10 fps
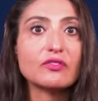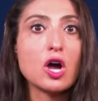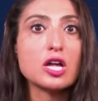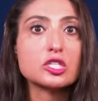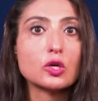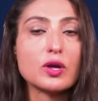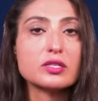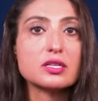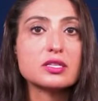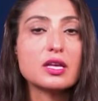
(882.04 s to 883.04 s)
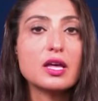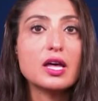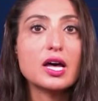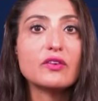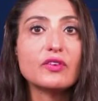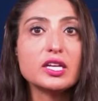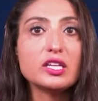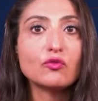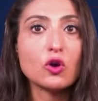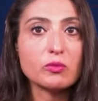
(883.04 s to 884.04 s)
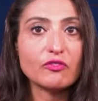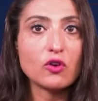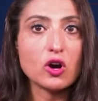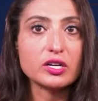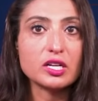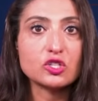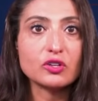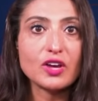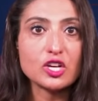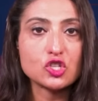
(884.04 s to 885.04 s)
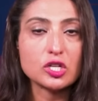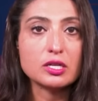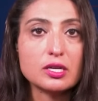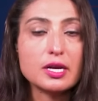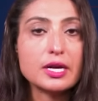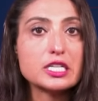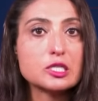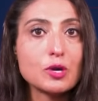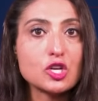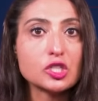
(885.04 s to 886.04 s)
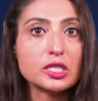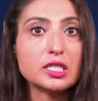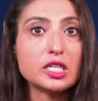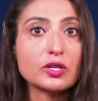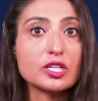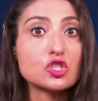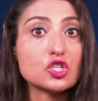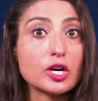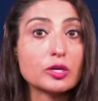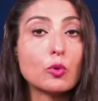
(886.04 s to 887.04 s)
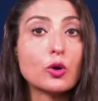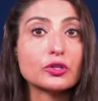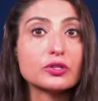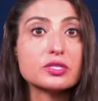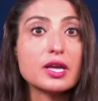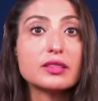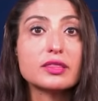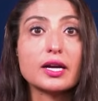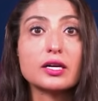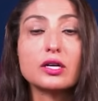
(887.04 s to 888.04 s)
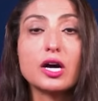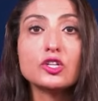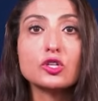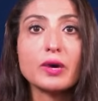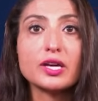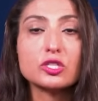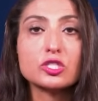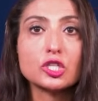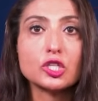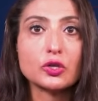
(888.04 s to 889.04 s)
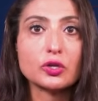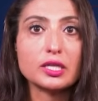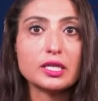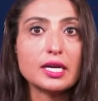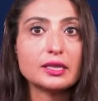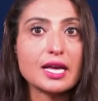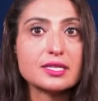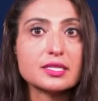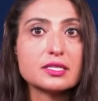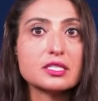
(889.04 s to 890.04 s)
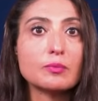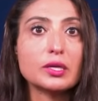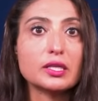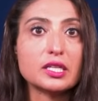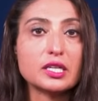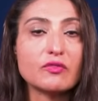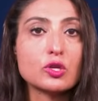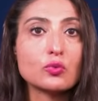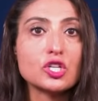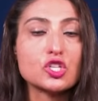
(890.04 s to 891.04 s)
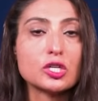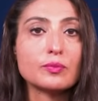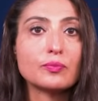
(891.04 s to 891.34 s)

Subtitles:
consequences of any form of foreign intervention, especially near its shared borders, that could undermine the security and lasting stability of the region.